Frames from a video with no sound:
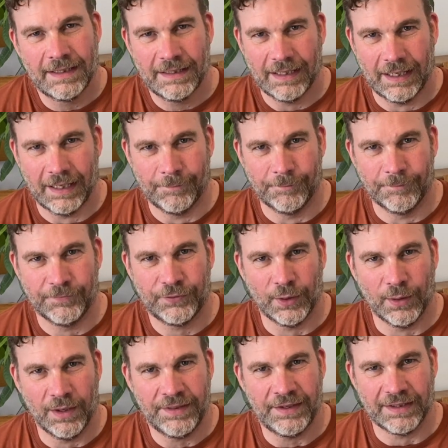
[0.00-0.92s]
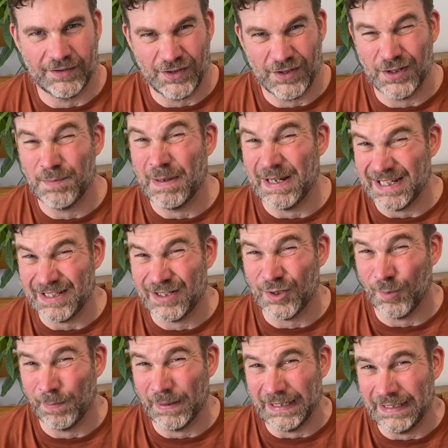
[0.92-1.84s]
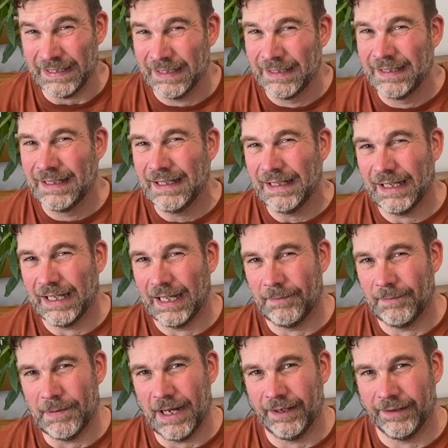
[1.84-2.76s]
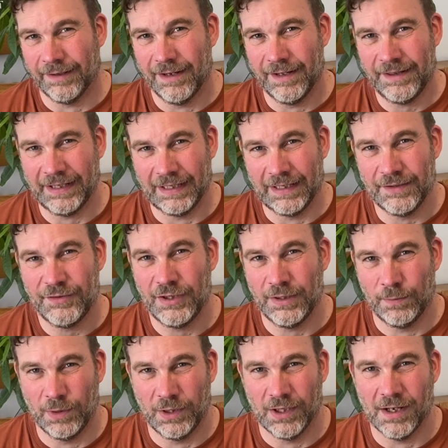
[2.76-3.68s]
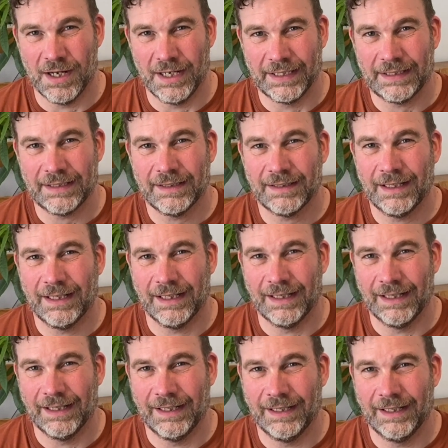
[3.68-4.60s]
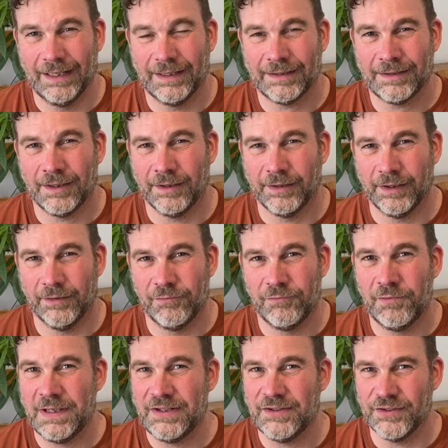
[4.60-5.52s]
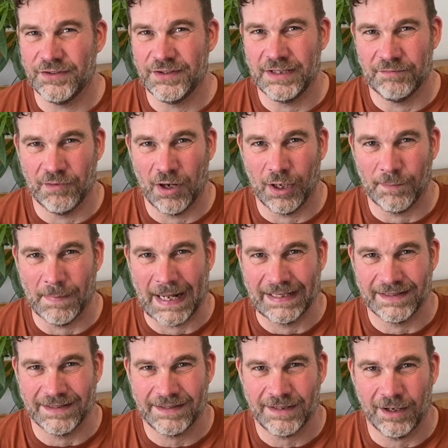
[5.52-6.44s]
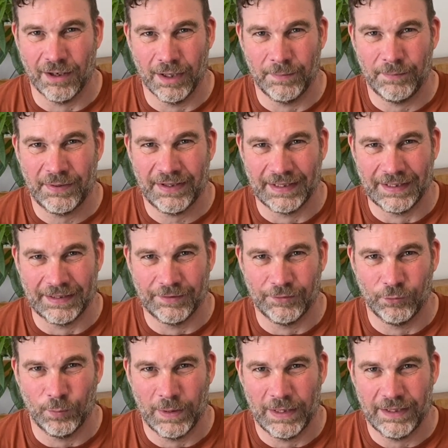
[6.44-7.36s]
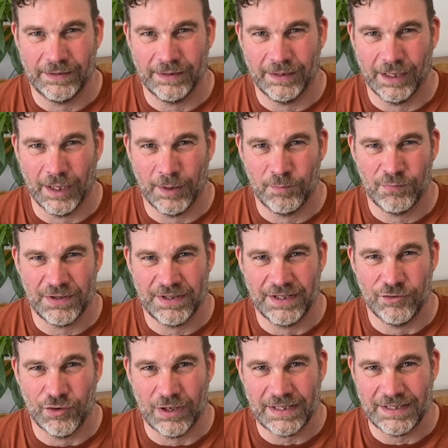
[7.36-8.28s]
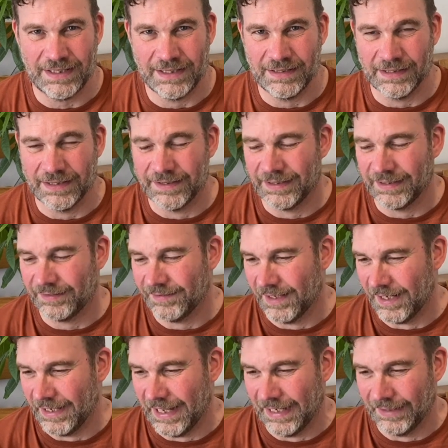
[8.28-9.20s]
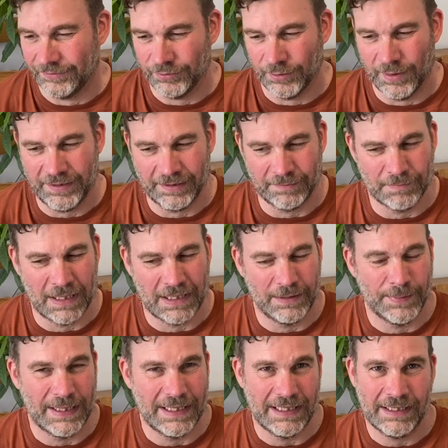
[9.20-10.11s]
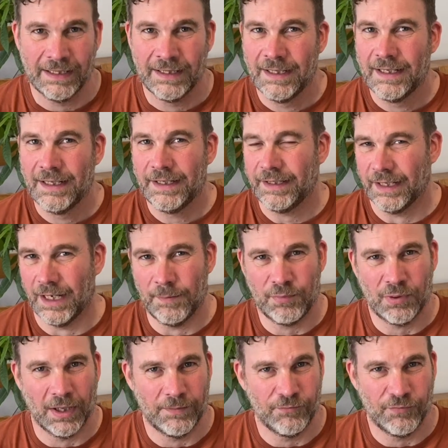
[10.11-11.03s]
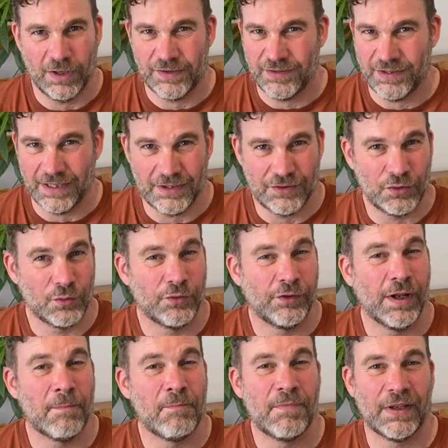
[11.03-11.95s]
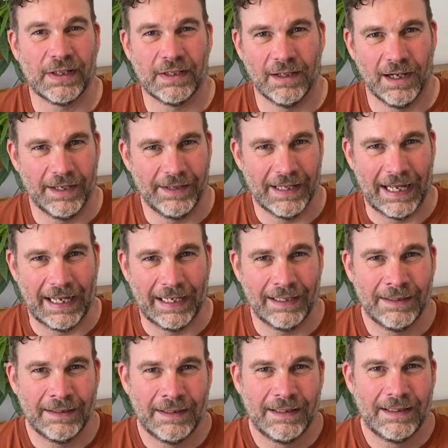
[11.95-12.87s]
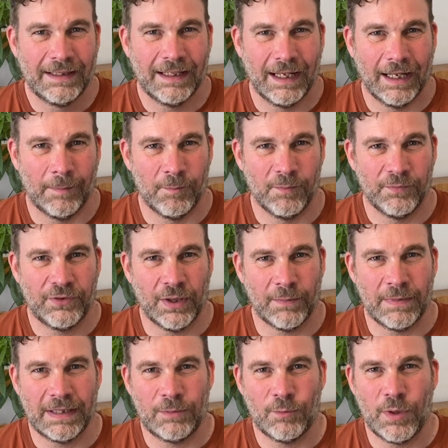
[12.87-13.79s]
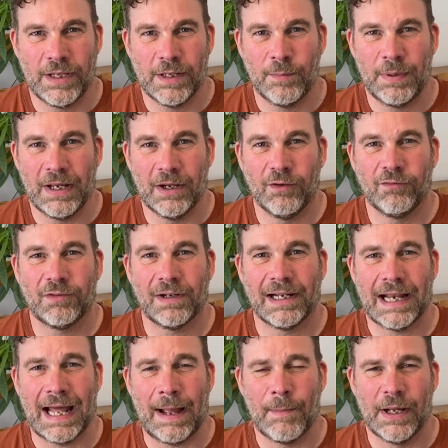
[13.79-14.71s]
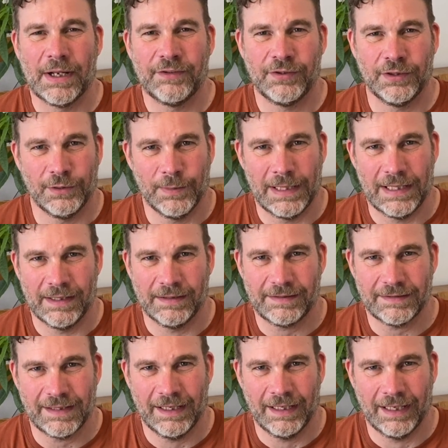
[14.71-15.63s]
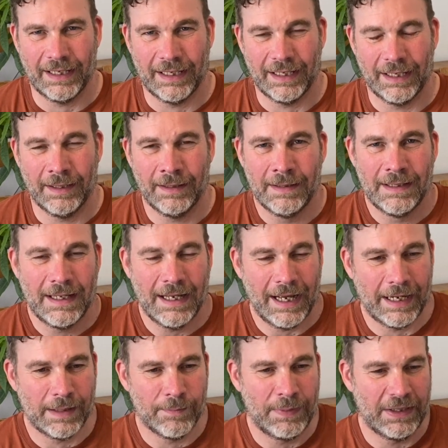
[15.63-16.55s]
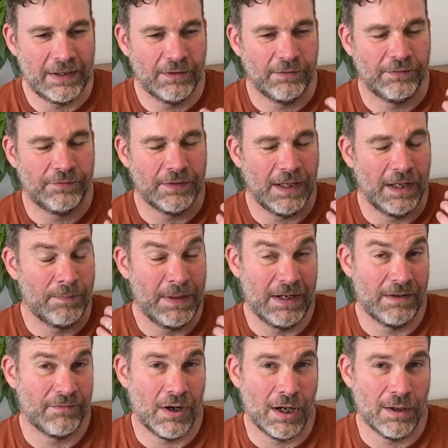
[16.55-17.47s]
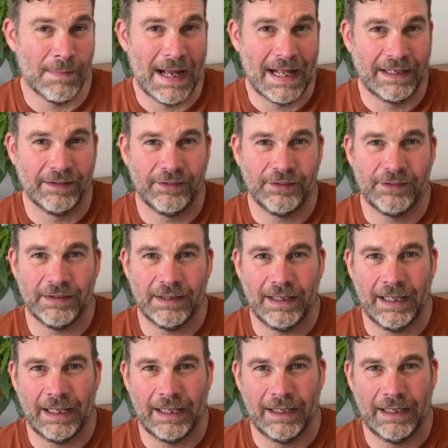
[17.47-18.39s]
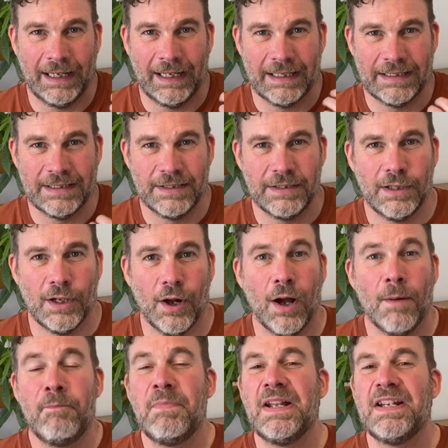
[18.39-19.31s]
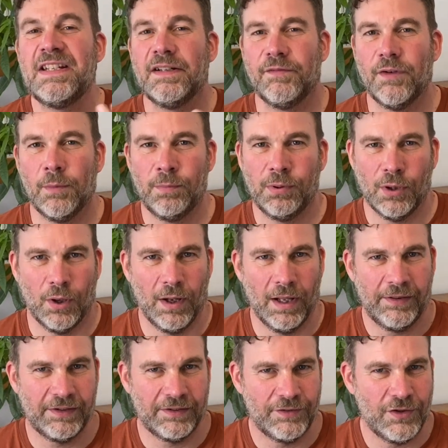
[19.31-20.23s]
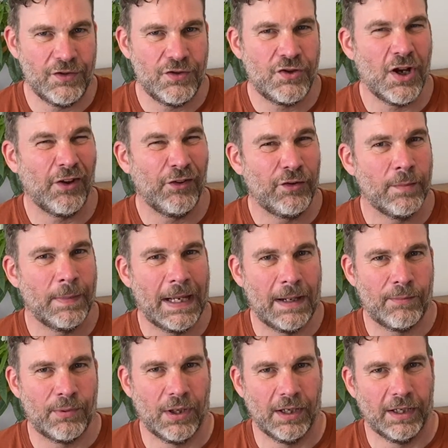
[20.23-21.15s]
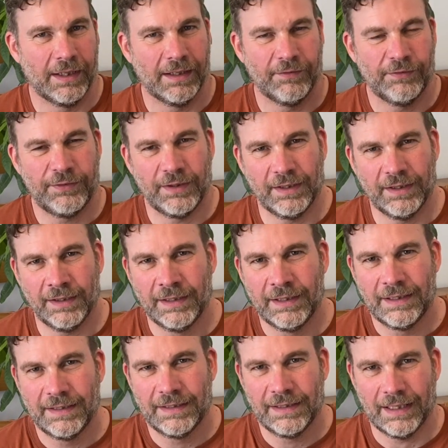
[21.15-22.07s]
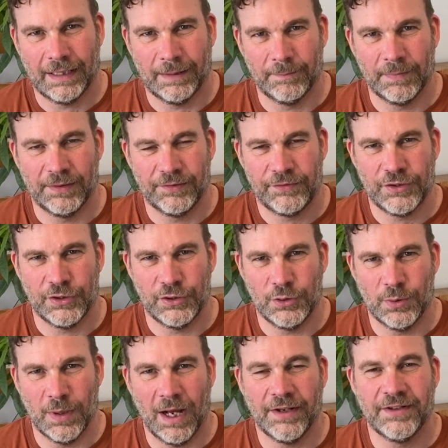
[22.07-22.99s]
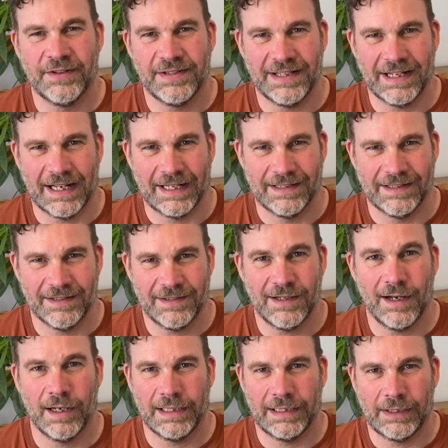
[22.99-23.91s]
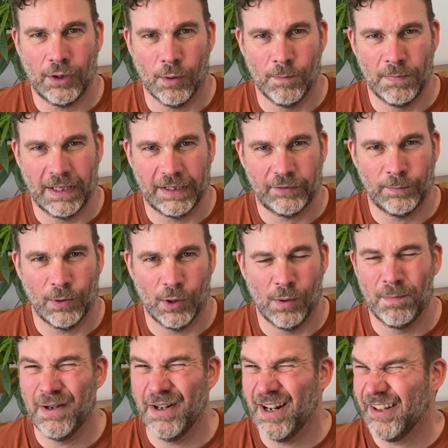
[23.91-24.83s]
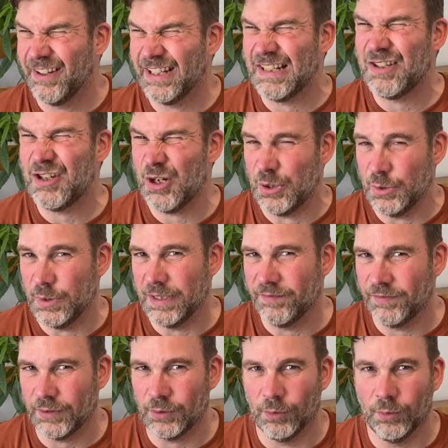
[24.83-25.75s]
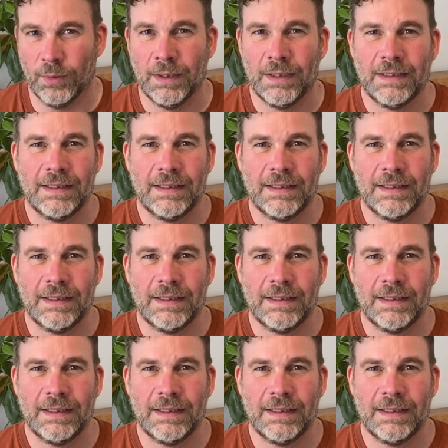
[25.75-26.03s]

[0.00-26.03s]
Um, so I think she's a bit soppy. Um, and I think she would like uh, kind of Regency romance type things with, you know, pretty dresses and things like that. So I think maybe, you know, Pride and Prejudice or something like that um, something with a bit of glamour to it uh, and a bit of a bit of romance uh, and you know a bit of a plot. I think she's just about bright enough to um, to understand a slightly complex plot, but nothing too difficult.